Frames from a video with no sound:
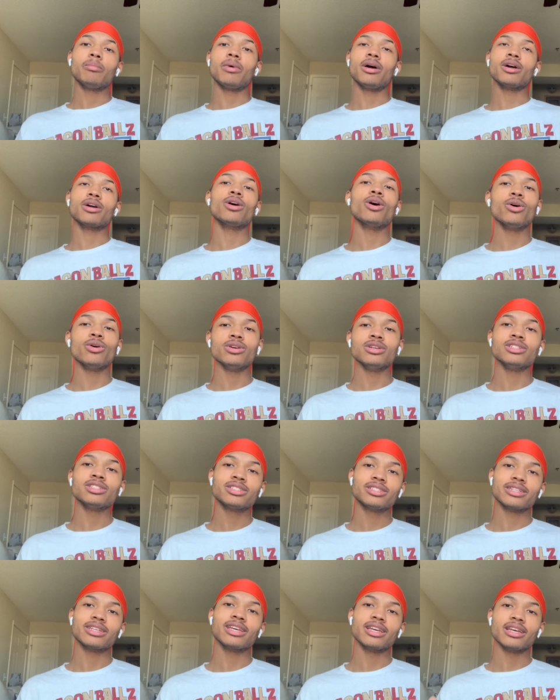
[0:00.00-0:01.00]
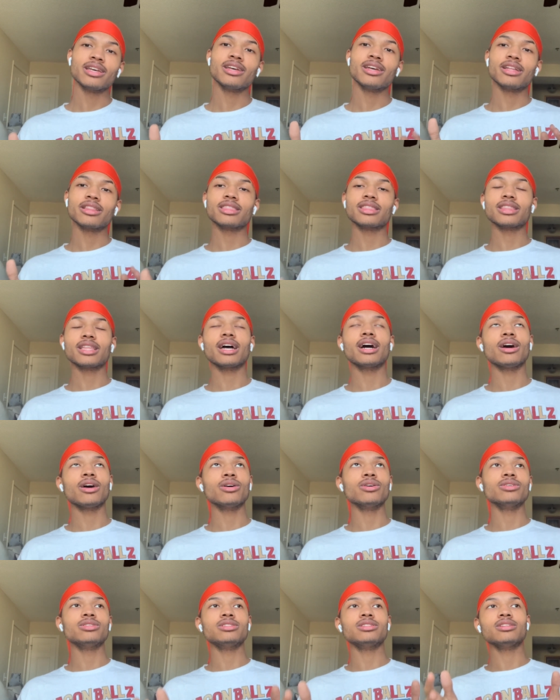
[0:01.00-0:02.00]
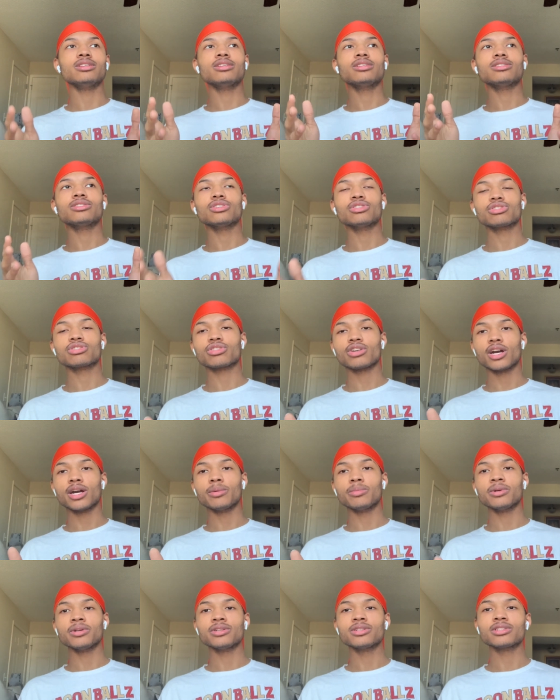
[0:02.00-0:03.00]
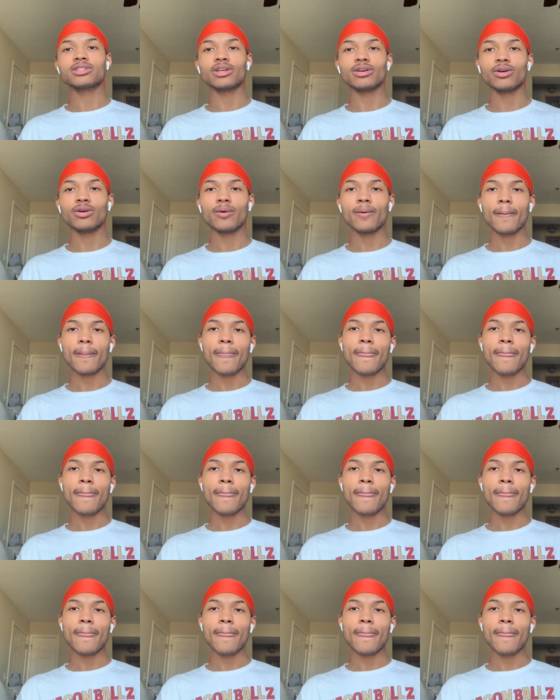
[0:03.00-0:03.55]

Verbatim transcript: my goal is to get a thousand subscribers. So